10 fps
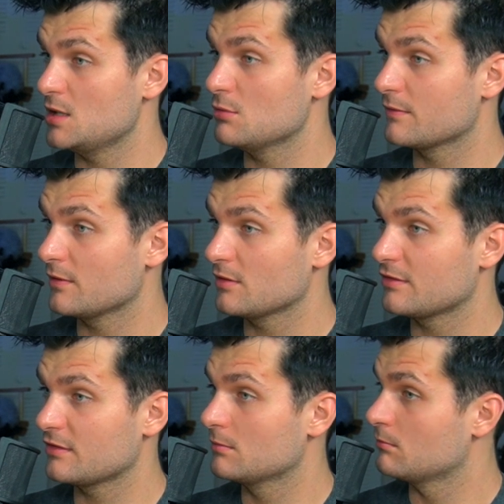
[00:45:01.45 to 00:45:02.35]

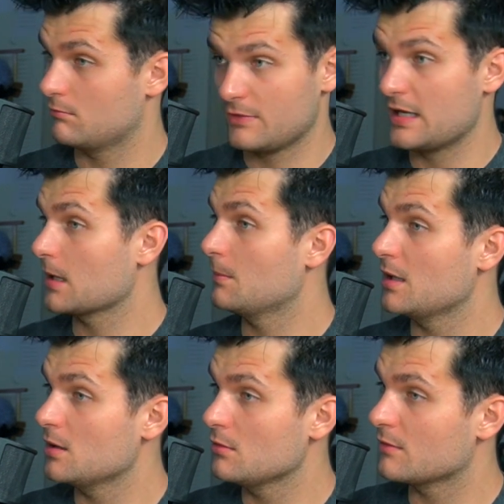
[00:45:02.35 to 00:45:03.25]
universe, then it can
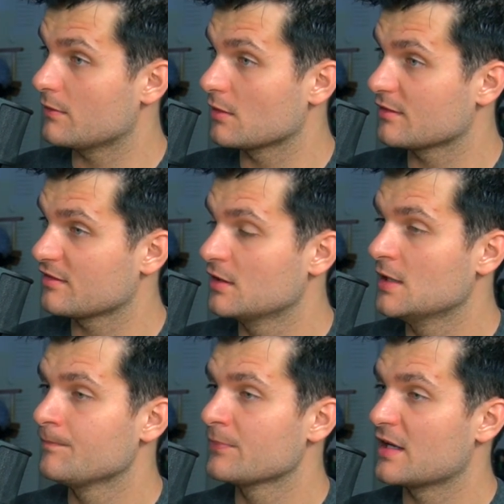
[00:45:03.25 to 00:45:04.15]
be in universe.
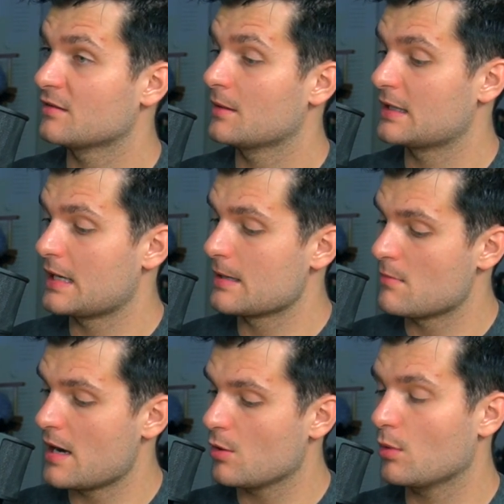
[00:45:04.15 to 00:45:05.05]
And something that I
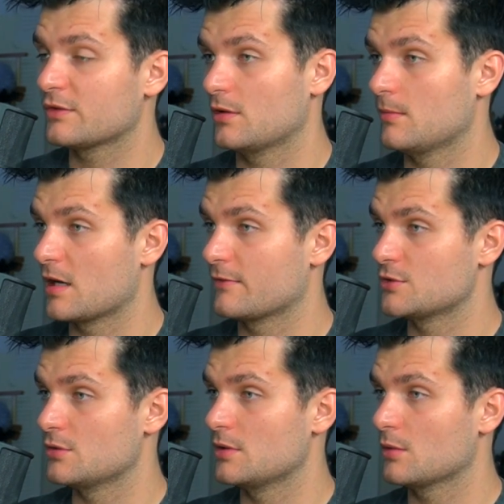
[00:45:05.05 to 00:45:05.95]
admire Walter Hamada for
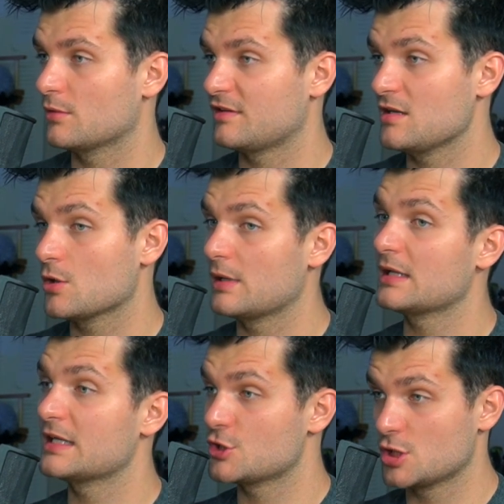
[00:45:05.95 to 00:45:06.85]
doing was he
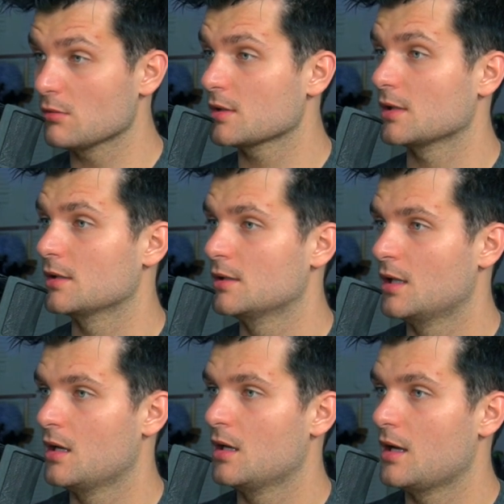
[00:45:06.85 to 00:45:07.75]
greenlit Joker.
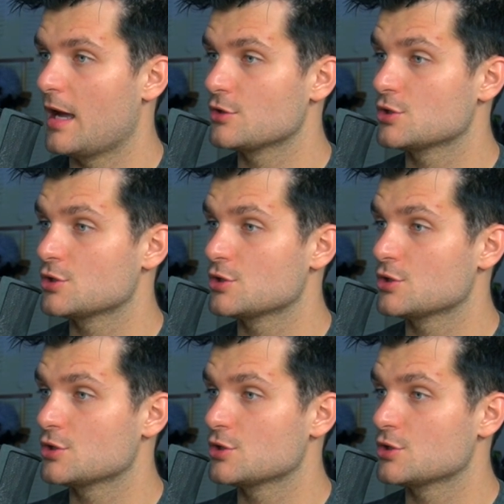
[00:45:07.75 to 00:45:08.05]
And,